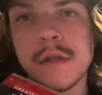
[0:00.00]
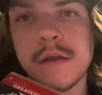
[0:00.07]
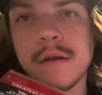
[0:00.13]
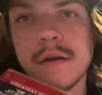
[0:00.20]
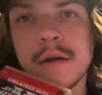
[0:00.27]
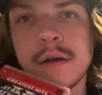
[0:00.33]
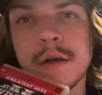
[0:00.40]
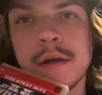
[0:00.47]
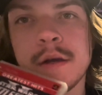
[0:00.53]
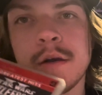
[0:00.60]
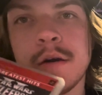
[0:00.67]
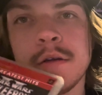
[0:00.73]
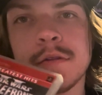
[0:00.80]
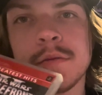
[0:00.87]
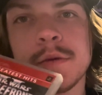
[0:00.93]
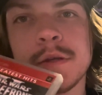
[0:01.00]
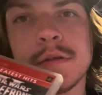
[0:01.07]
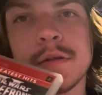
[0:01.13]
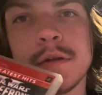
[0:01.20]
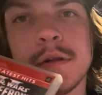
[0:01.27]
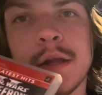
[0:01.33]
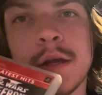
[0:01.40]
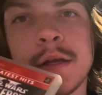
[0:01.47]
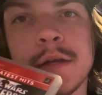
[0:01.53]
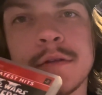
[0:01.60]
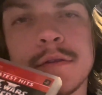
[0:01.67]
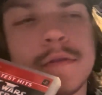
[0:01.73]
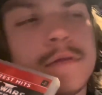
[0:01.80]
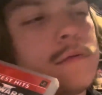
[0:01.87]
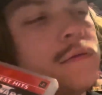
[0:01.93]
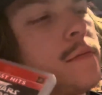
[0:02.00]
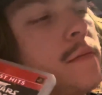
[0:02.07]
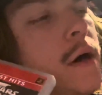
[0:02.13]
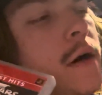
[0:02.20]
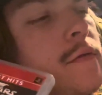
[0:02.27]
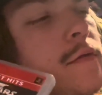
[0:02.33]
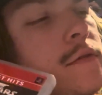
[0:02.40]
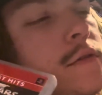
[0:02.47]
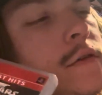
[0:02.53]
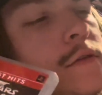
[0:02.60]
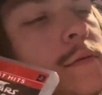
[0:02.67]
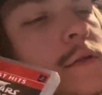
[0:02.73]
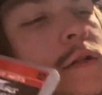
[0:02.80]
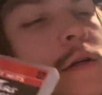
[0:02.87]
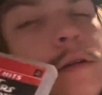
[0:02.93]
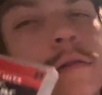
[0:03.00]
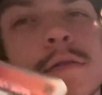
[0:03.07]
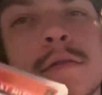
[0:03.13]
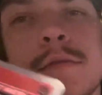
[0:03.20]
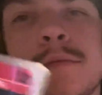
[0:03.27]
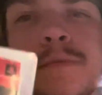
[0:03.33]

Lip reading: Ultimate Alliance, Marvel's Ultimate Alliance 2,